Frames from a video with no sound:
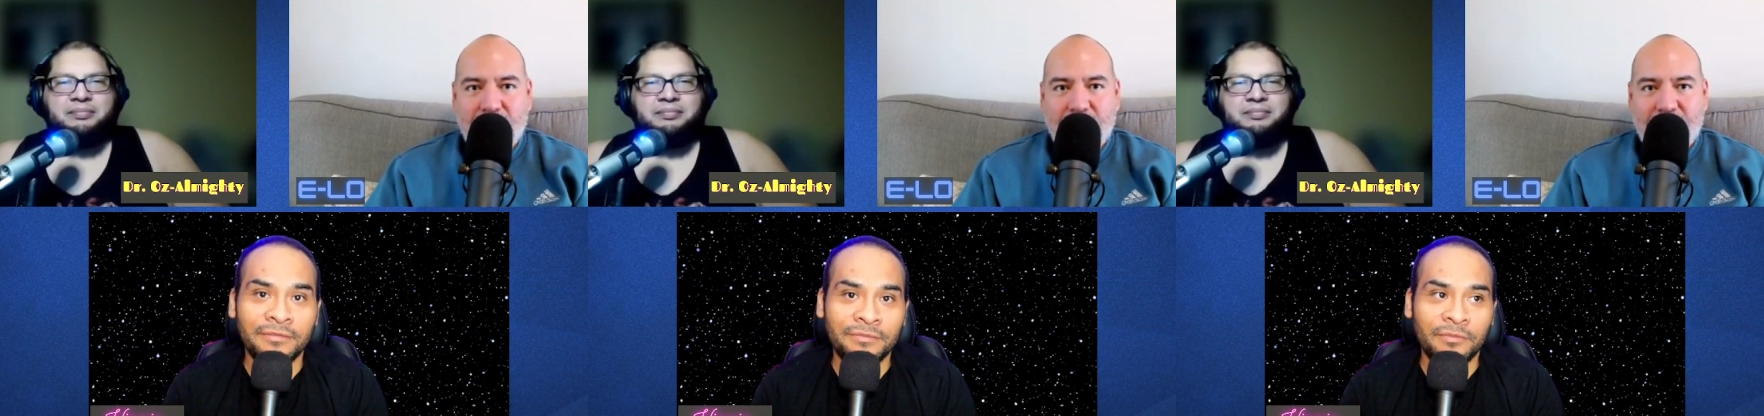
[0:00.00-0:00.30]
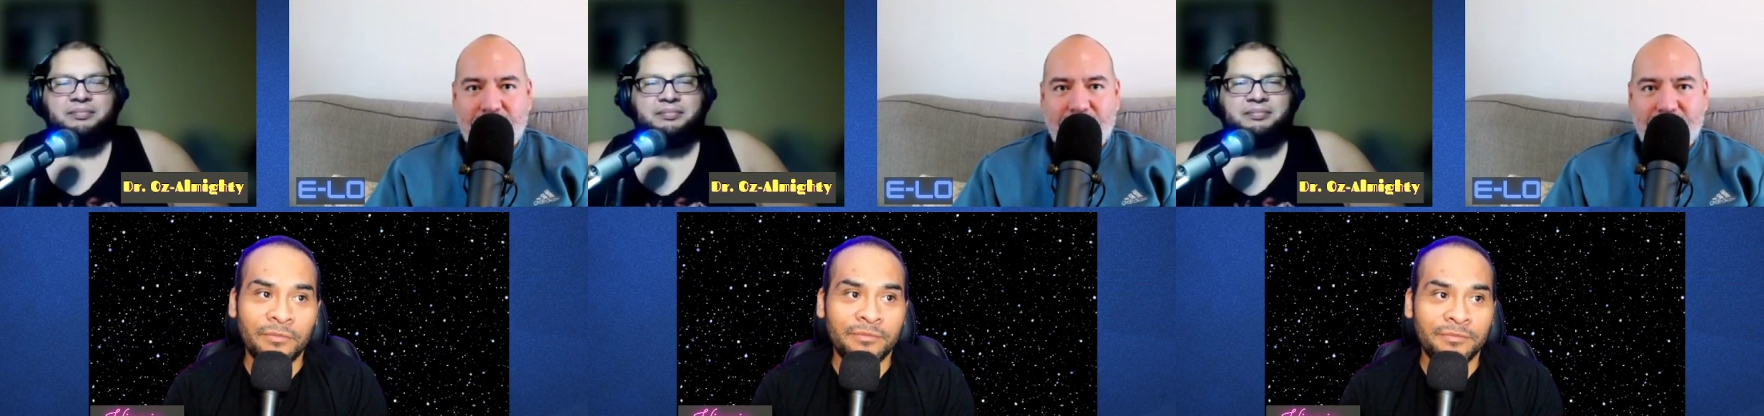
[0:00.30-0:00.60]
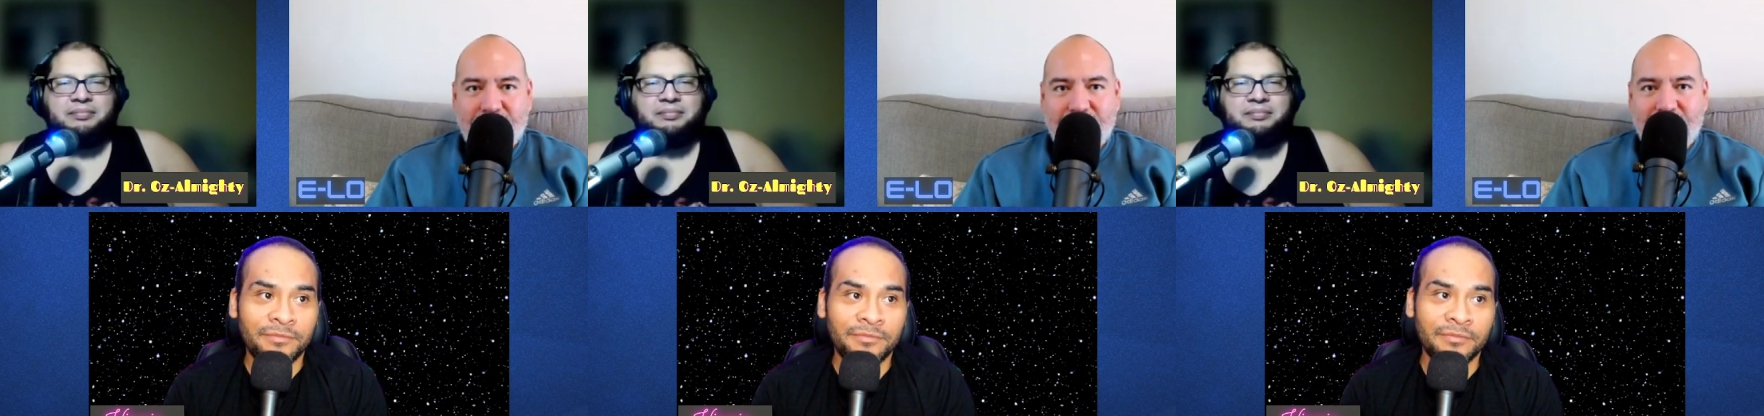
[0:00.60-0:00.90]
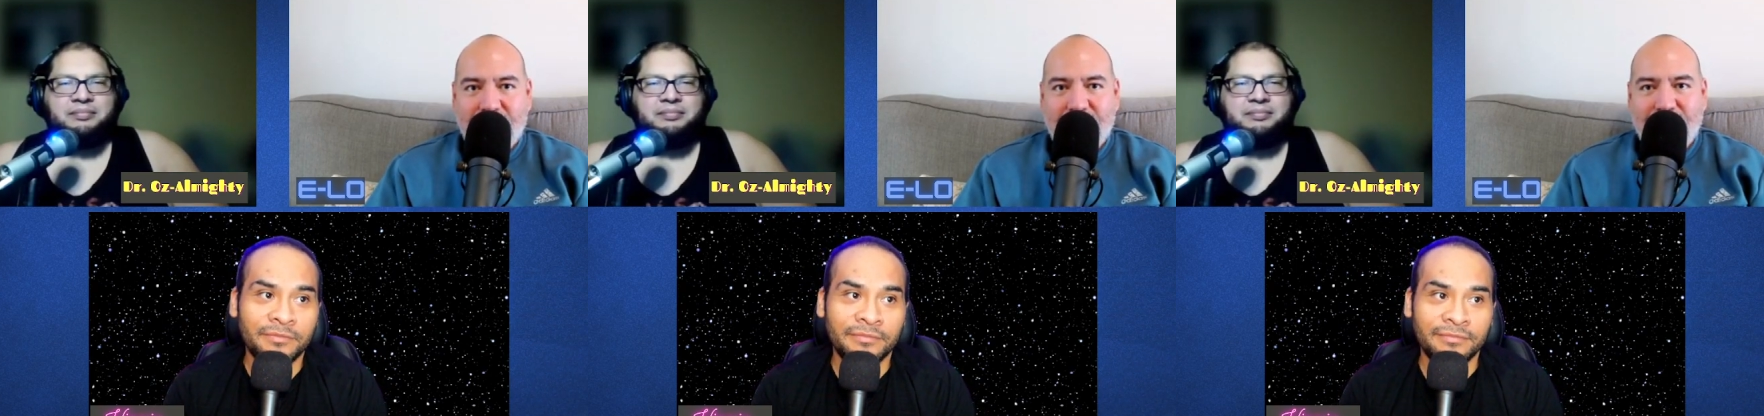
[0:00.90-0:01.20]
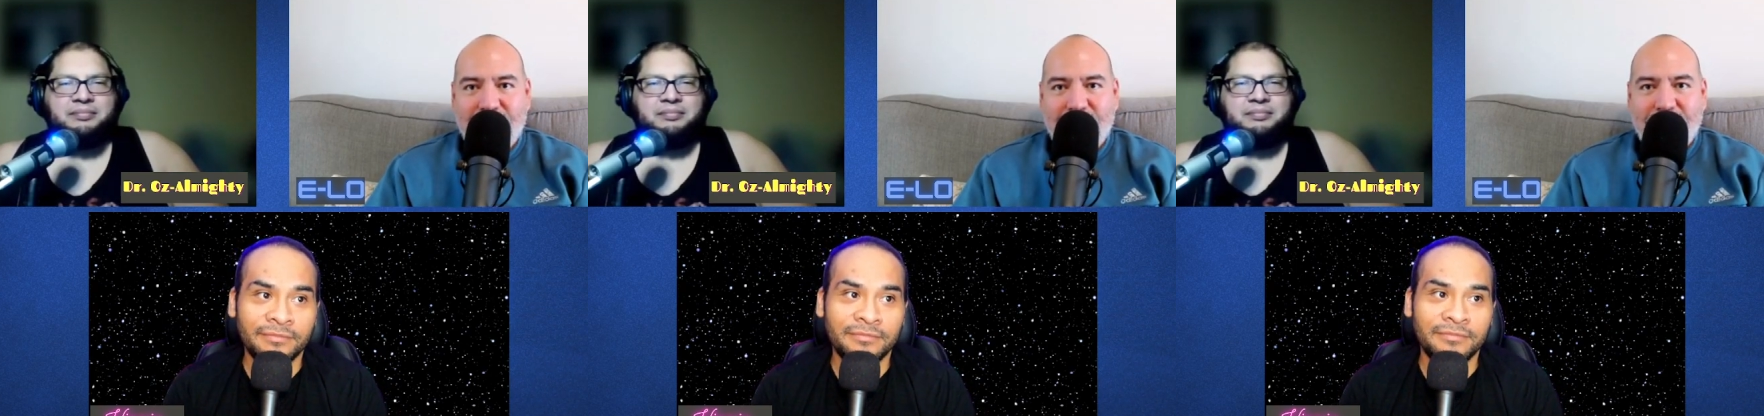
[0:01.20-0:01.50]

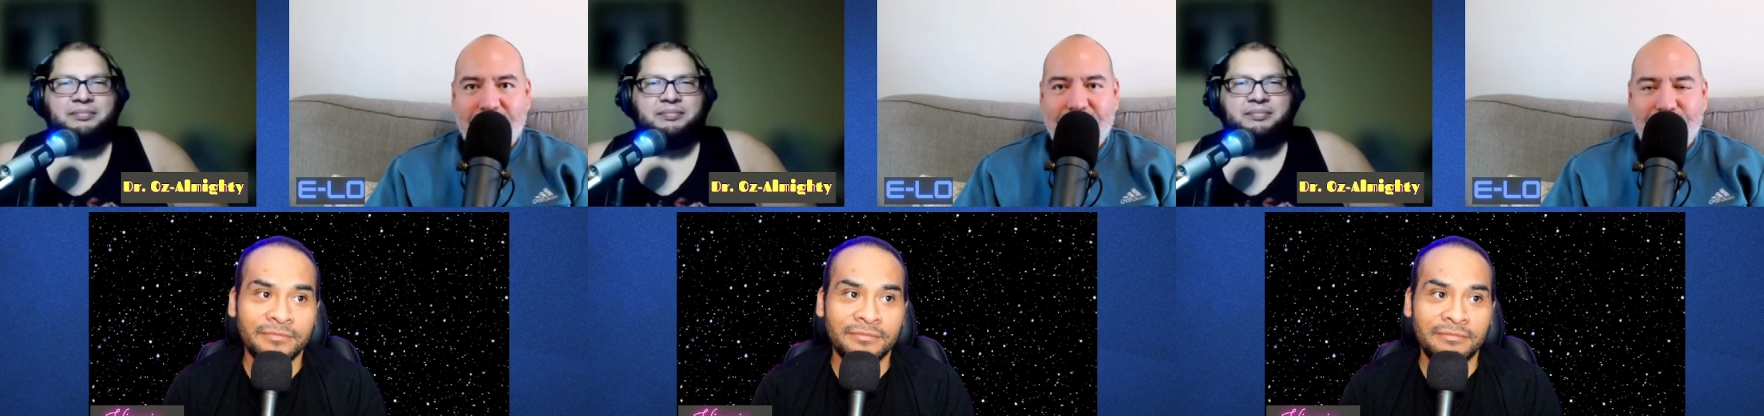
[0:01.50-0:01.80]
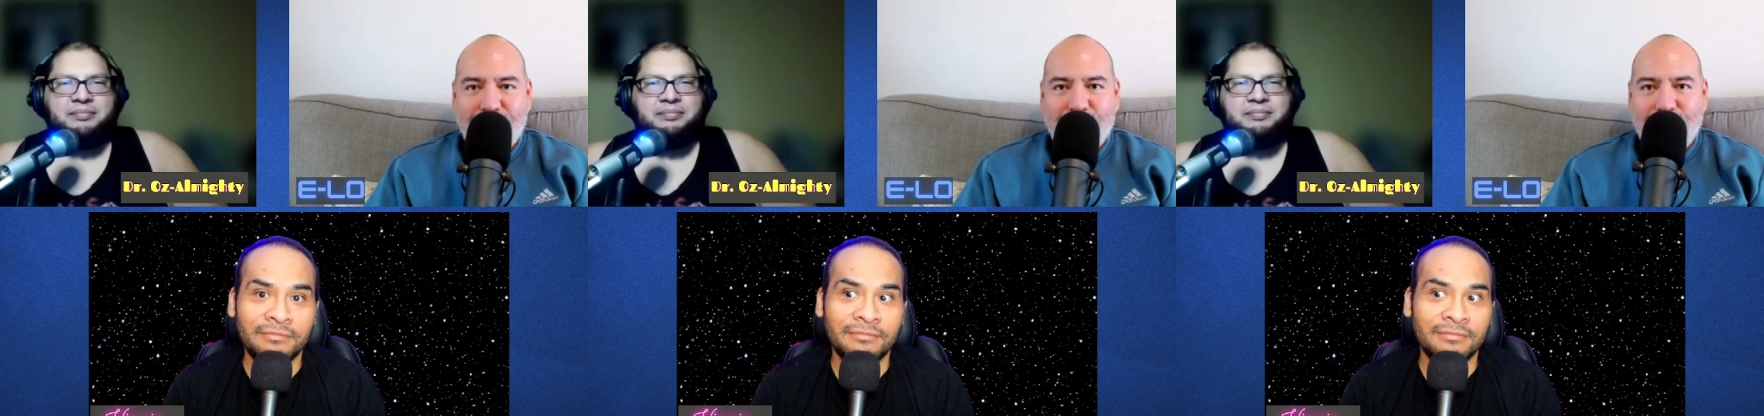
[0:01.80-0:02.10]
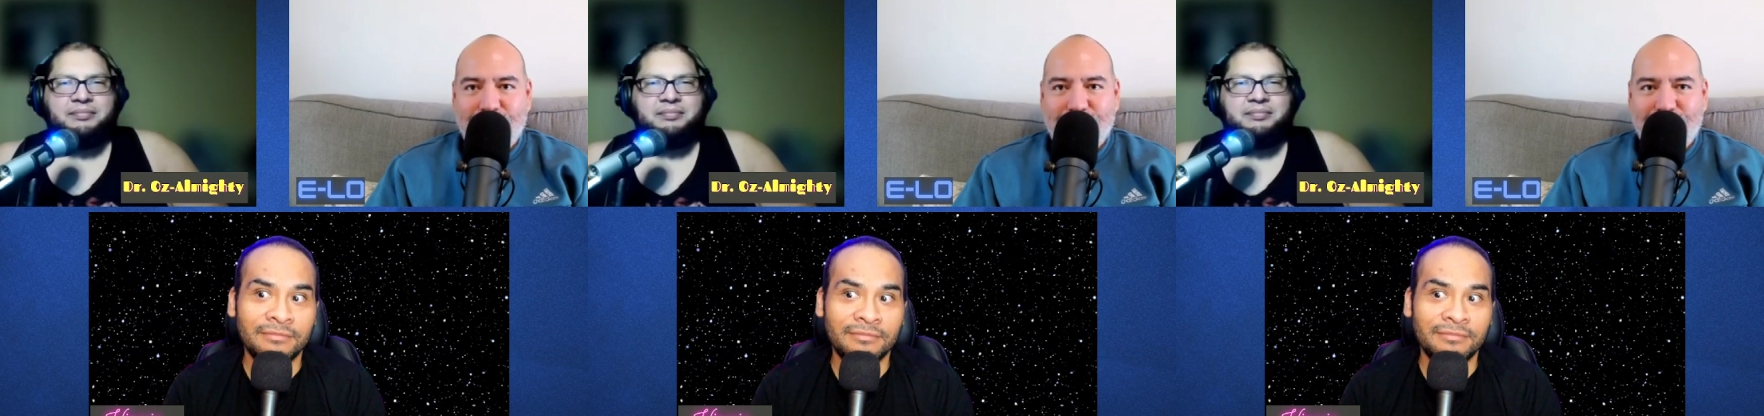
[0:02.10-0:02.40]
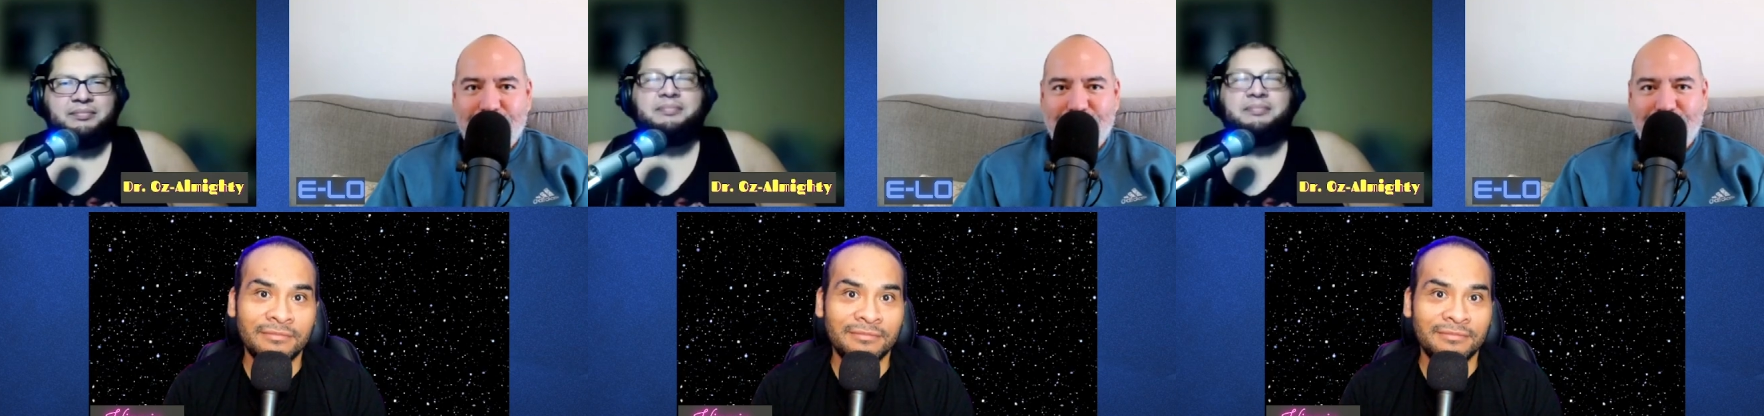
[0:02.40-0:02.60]
Nothing is said.